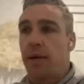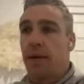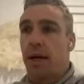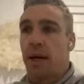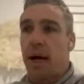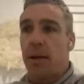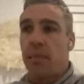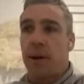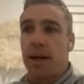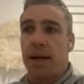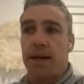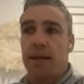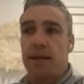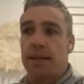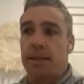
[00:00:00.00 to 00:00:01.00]
But
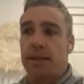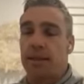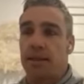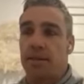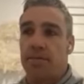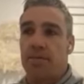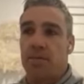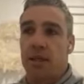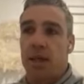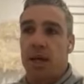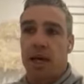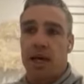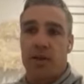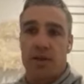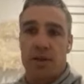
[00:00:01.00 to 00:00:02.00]
he's
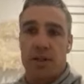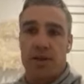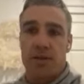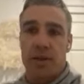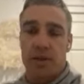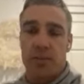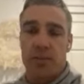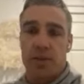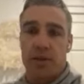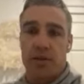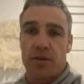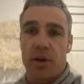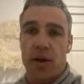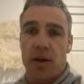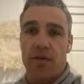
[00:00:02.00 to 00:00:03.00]
got his fingerprints
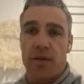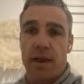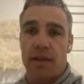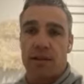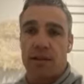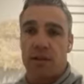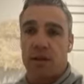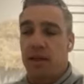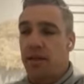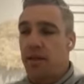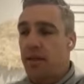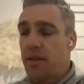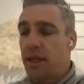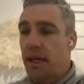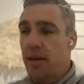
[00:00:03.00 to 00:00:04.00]
all over that side.
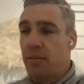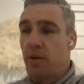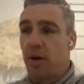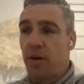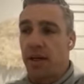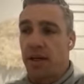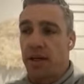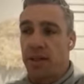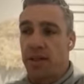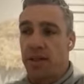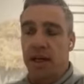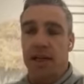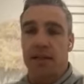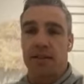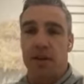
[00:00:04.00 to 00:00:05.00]
I think his
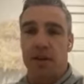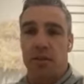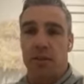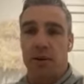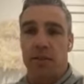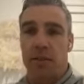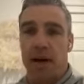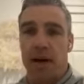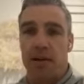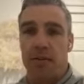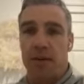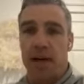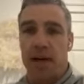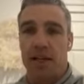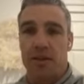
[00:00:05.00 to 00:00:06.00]
son's got a big part to
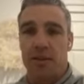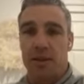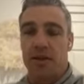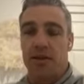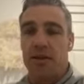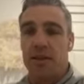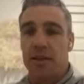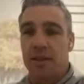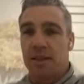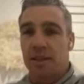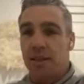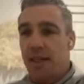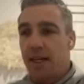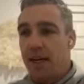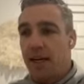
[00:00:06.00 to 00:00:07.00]
play as well.
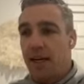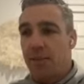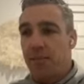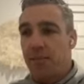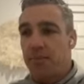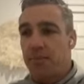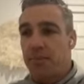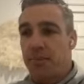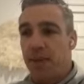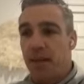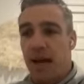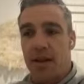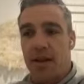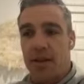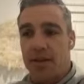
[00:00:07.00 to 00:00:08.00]

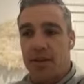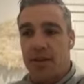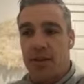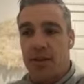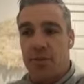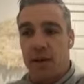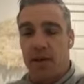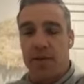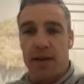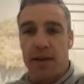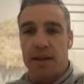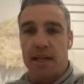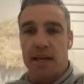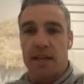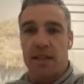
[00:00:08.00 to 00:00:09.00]
Nathan's just been
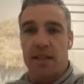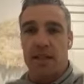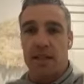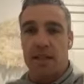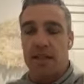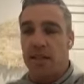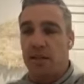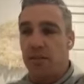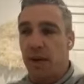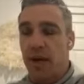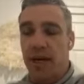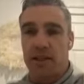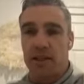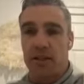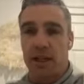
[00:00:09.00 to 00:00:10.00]
fantastic. He just
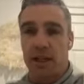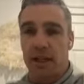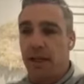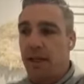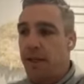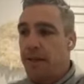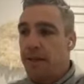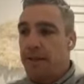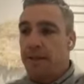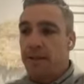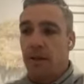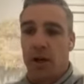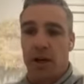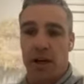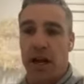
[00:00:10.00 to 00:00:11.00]
plays like
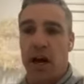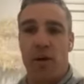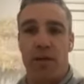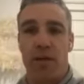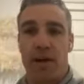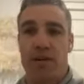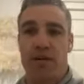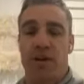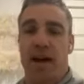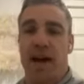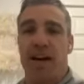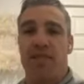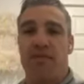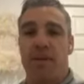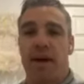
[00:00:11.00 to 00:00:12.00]
an old veteran
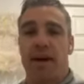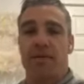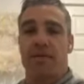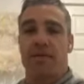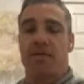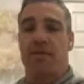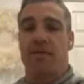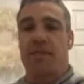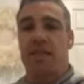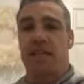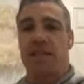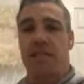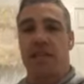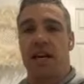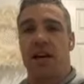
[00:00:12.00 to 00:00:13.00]
halfback, and for
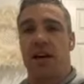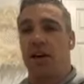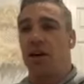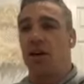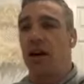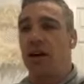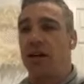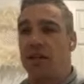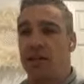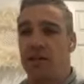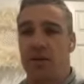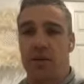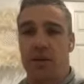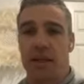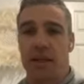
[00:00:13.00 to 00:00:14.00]
such a young guy to
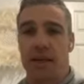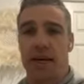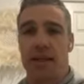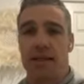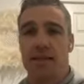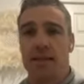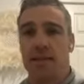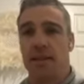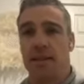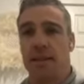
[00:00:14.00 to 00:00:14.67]
do what he does,